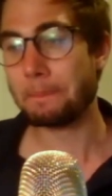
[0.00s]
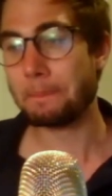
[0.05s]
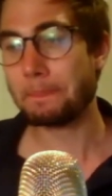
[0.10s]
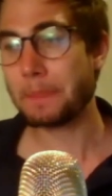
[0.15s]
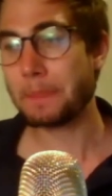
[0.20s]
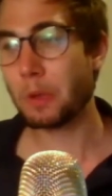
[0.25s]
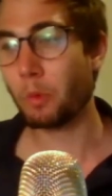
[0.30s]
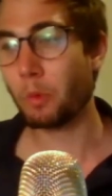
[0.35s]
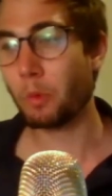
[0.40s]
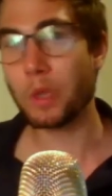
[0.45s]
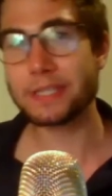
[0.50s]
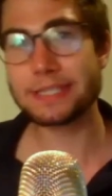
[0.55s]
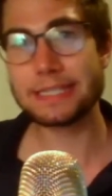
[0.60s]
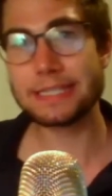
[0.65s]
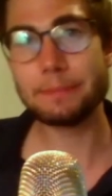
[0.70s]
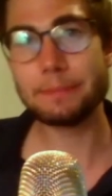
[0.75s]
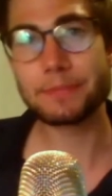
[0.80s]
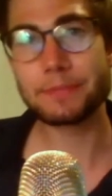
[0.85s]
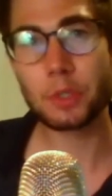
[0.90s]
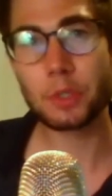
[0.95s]
what
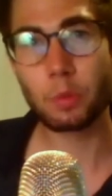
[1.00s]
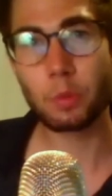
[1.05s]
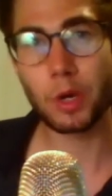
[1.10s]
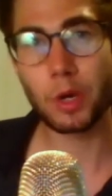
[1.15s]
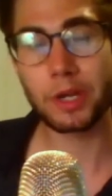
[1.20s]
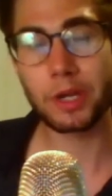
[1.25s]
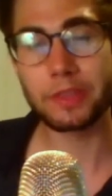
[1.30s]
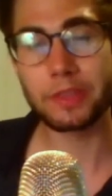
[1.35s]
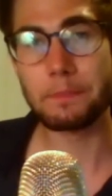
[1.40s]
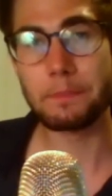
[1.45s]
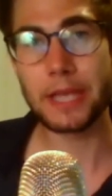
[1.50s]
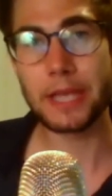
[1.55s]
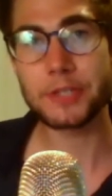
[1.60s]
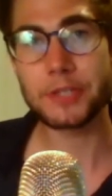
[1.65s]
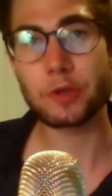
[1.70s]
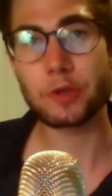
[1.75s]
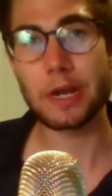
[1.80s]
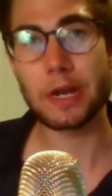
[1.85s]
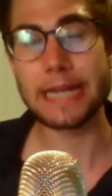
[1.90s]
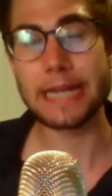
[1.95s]
seems to work the
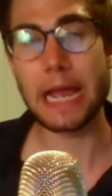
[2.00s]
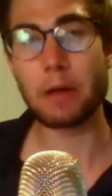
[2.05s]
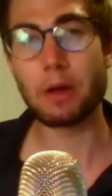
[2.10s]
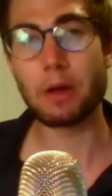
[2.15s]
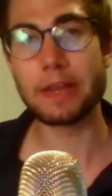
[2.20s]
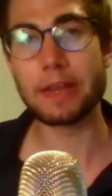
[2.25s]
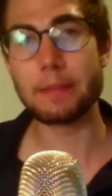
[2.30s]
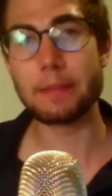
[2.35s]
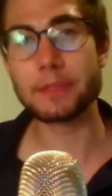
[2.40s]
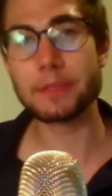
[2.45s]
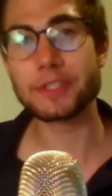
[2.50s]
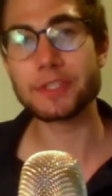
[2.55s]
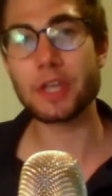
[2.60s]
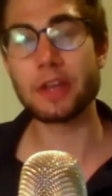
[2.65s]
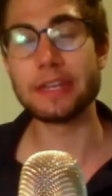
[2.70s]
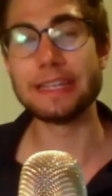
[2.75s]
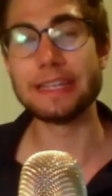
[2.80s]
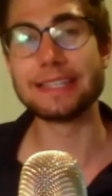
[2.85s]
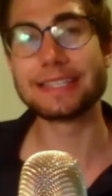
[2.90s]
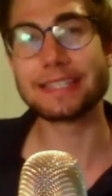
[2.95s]
best right now on
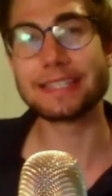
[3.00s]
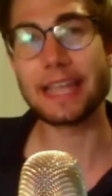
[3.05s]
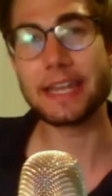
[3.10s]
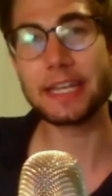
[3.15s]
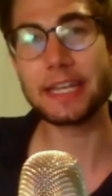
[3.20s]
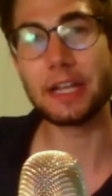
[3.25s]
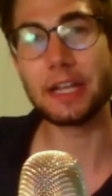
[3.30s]
Amazon is sending